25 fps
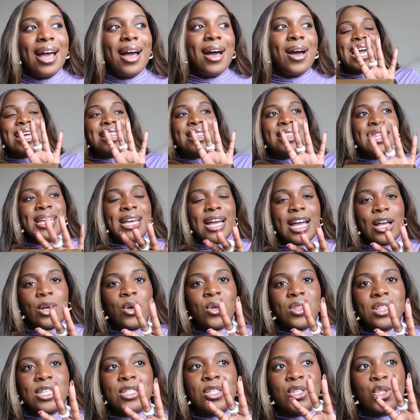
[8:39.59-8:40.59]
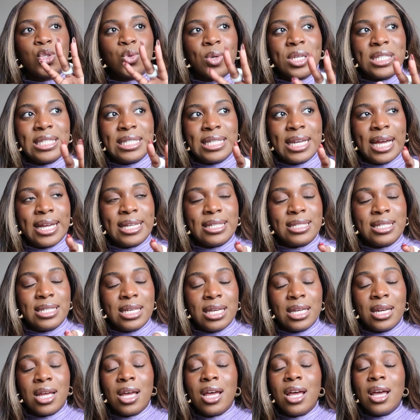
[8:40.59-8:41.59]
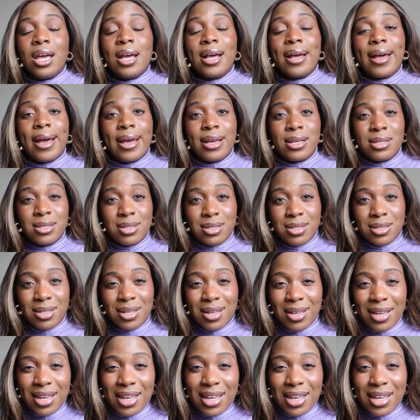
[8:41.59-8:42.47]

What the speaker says: I think I got this in 2019, guys.